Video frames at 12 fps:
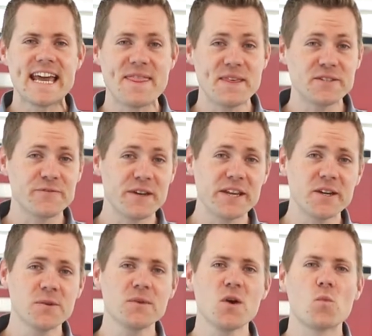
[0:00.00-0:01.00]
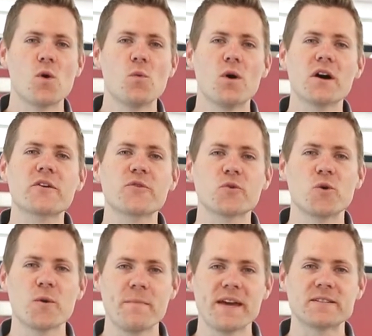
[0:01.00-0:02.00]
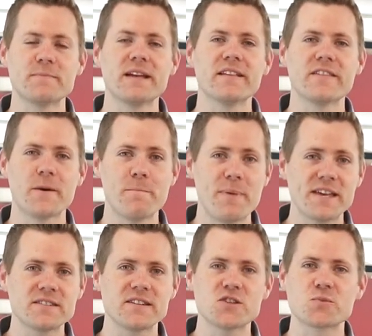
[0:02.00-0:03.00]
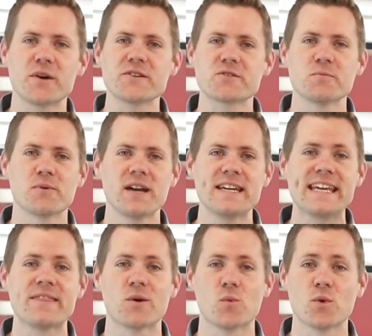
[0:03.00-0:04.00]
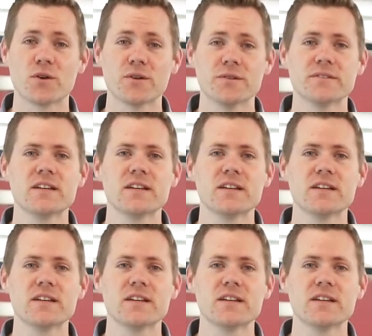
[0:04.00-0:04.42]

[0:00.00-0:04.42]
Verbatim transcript: In this video, we'll walk through what makes Miele the best dishwasher brand in the world,